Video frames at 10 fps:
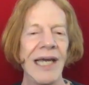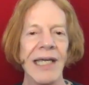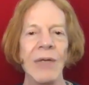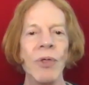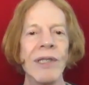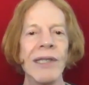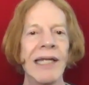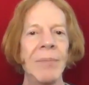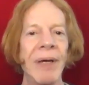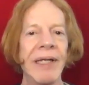He wouldn't let
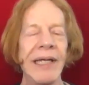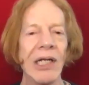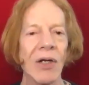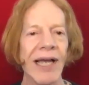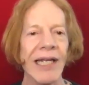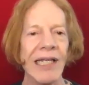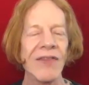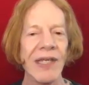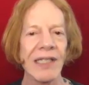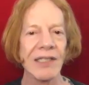anybody hear
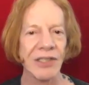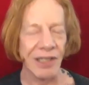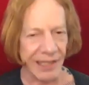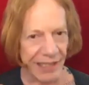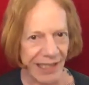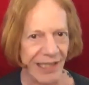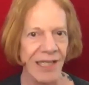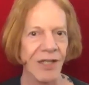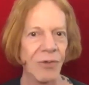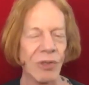anything until he
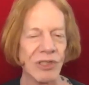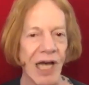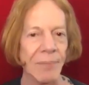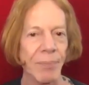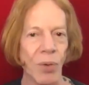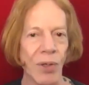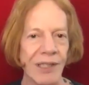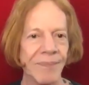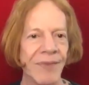was on board.